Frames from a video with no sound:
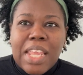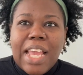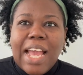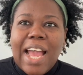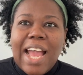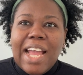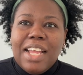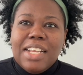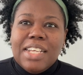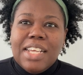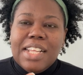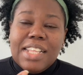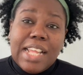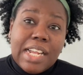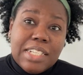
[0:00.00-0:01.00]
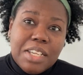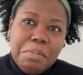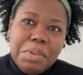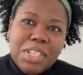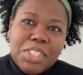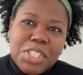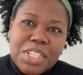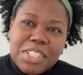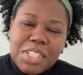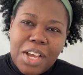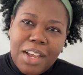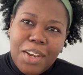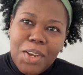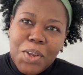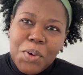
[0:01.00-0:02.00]
and that image does
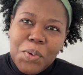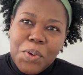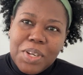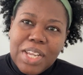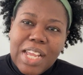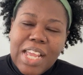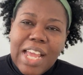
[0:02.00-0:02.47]
not load